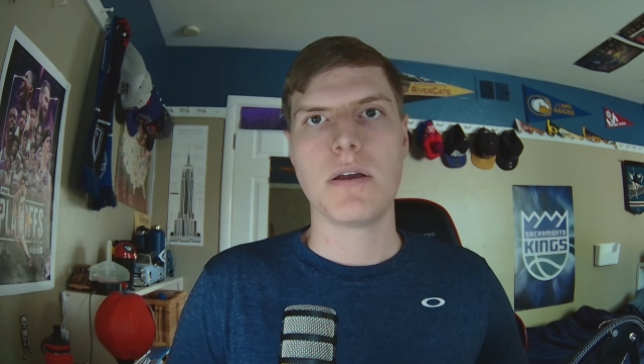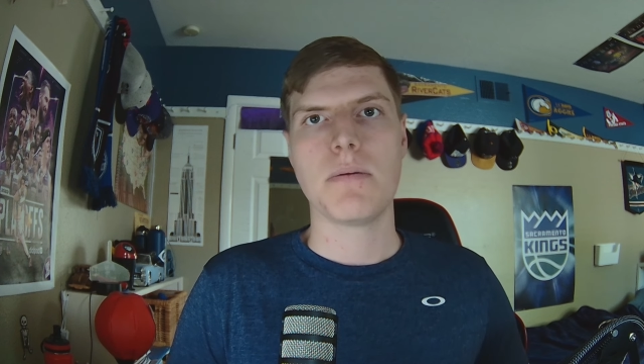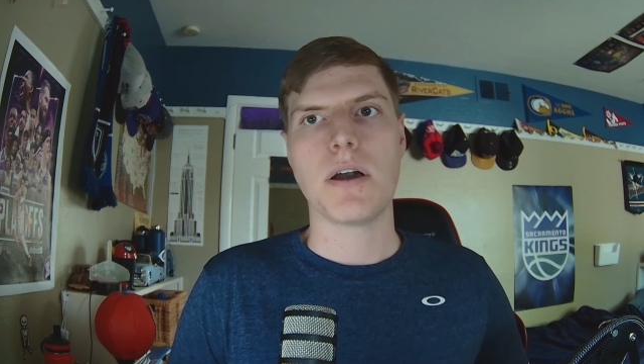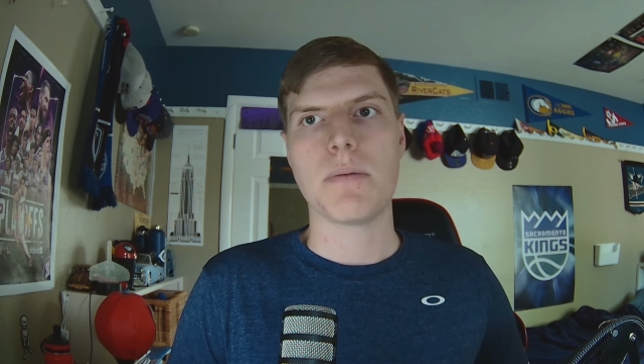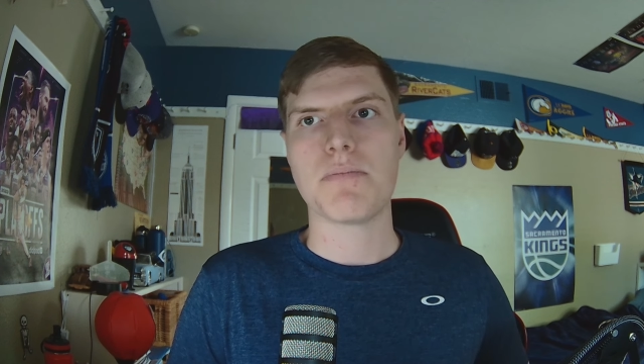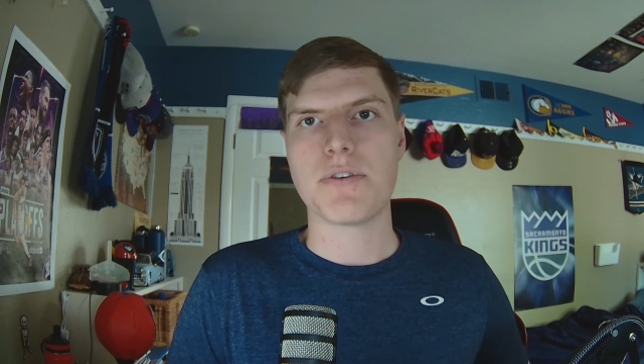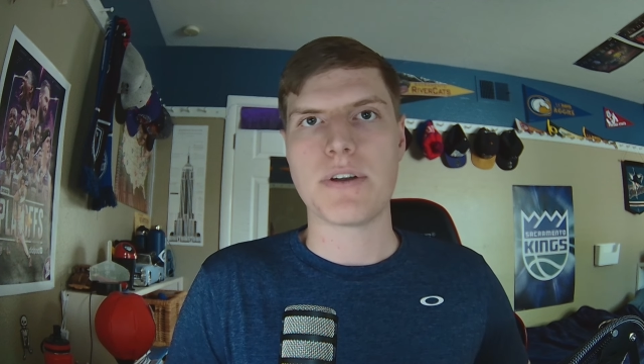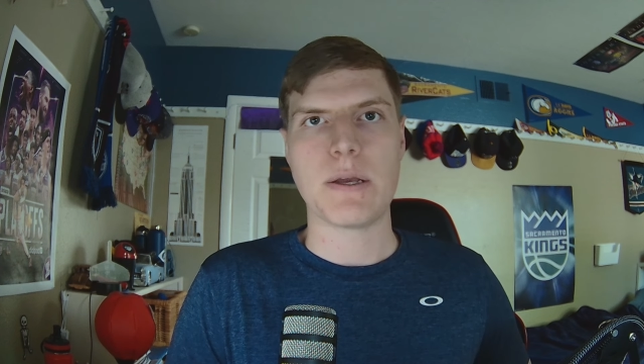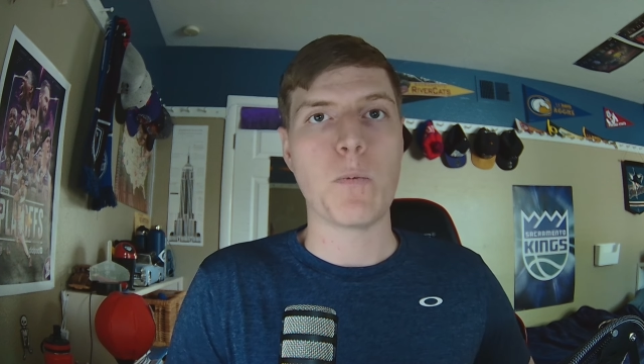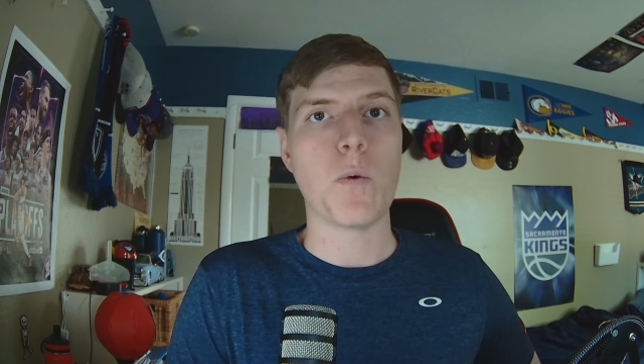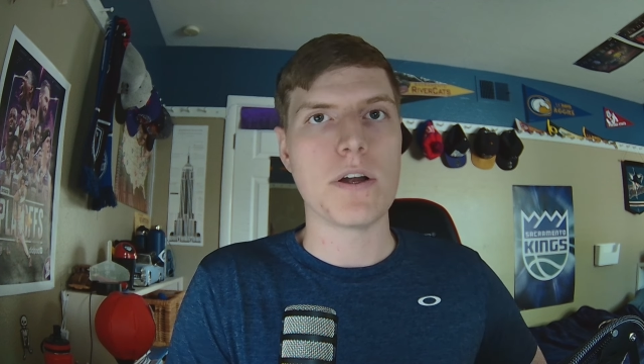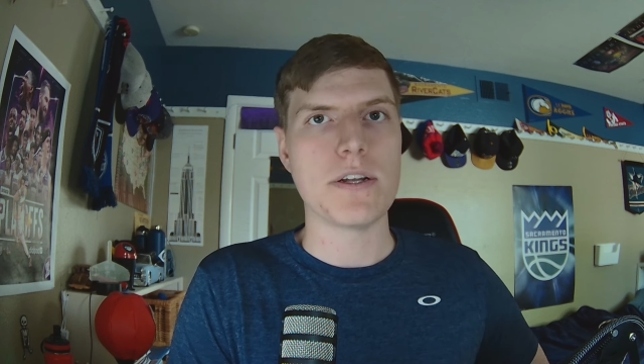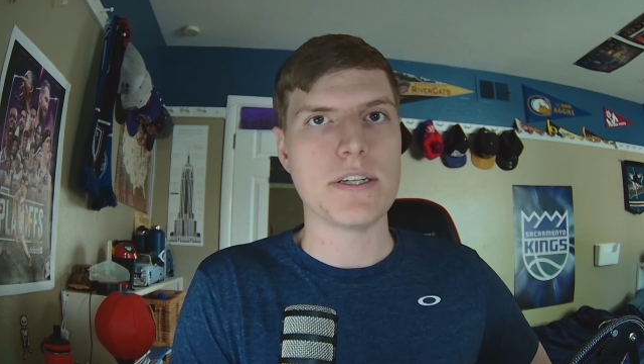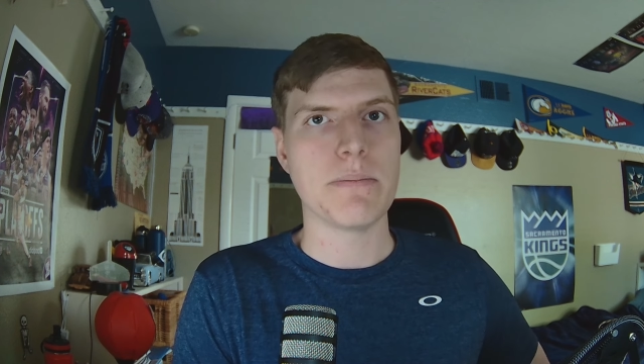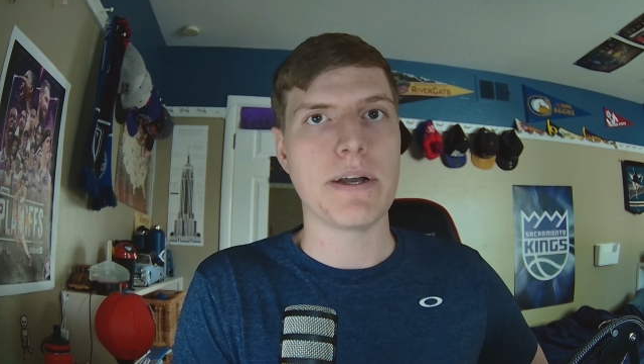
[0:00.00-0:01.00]
a pretty
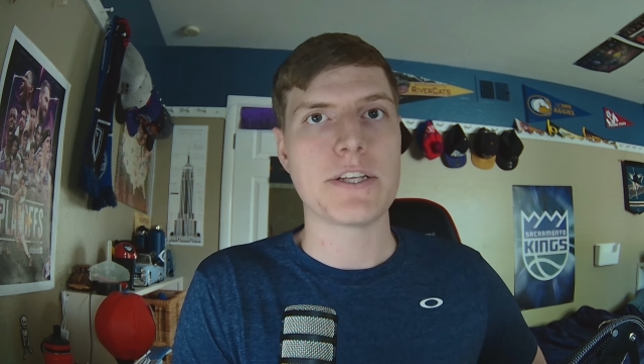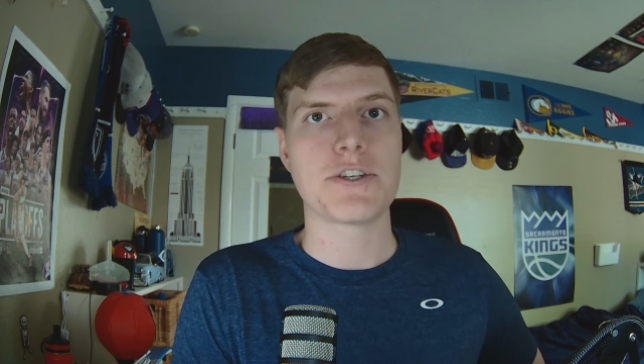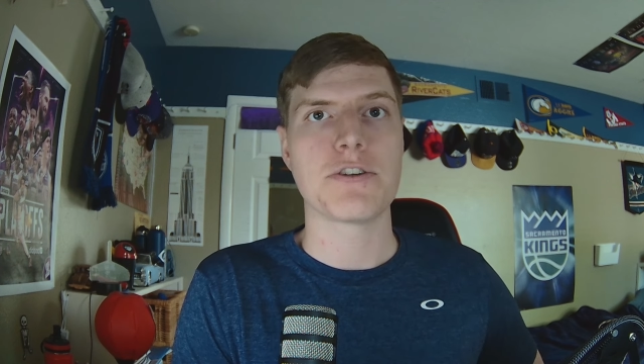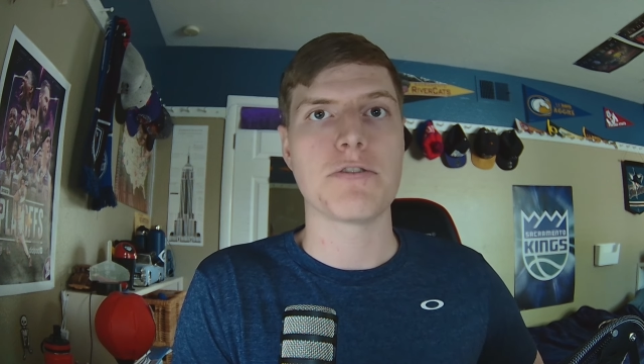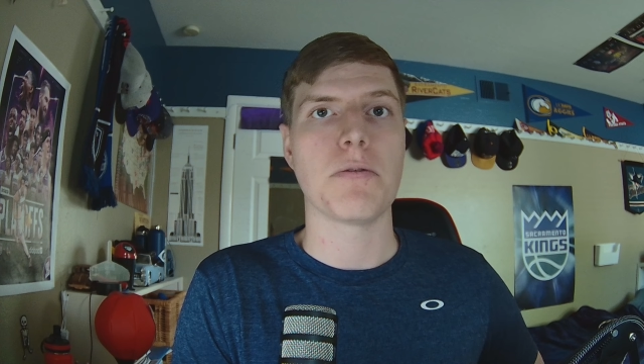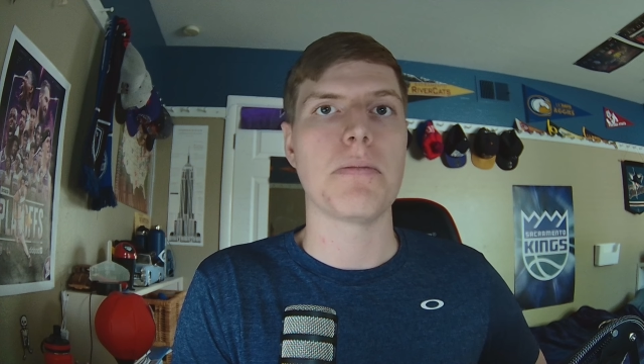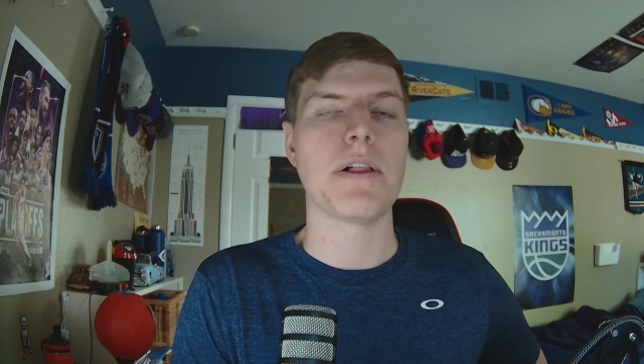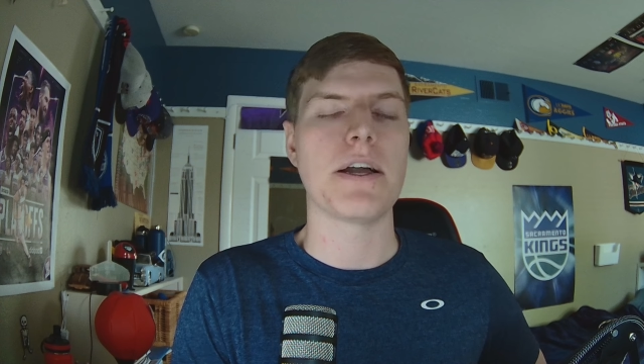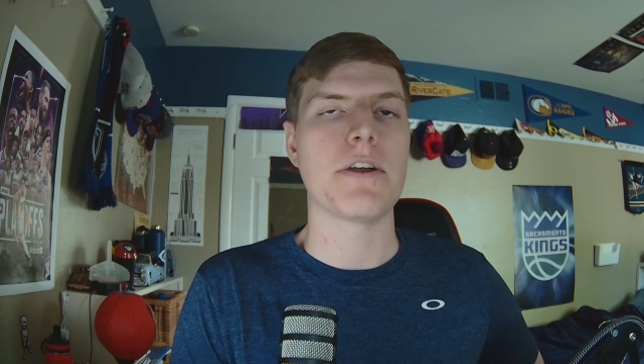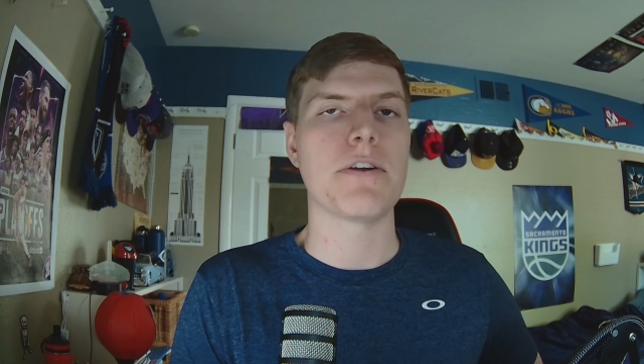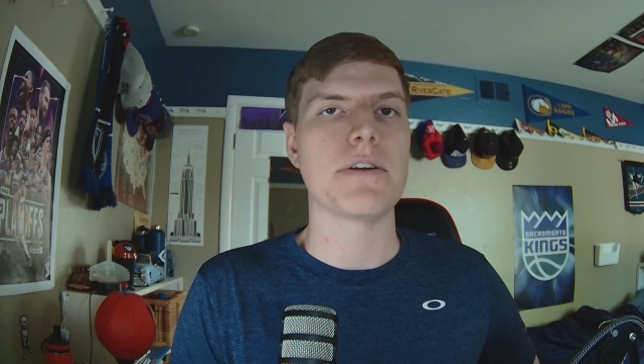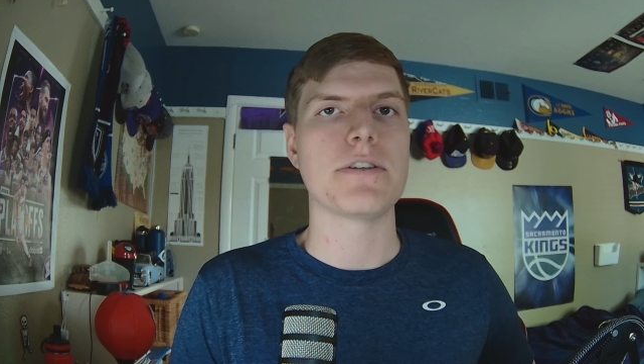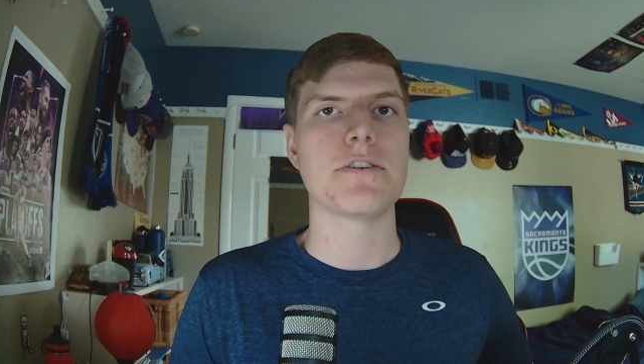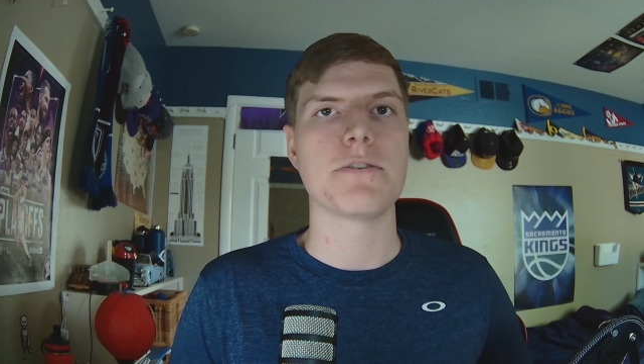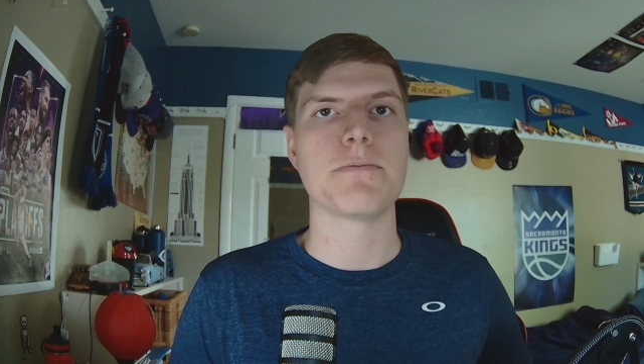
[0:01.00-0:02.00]
one-dimensional player
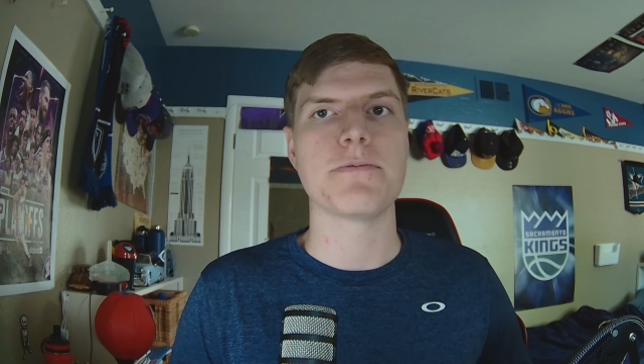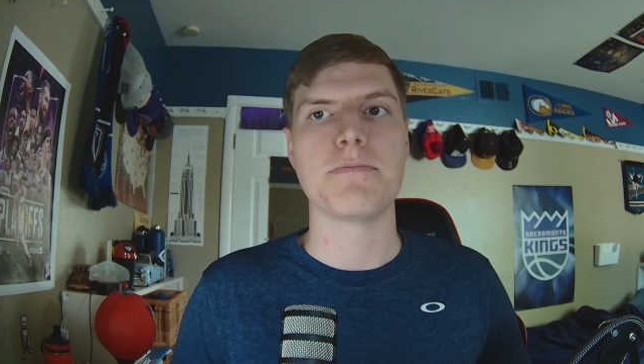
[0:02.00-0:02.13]
in terms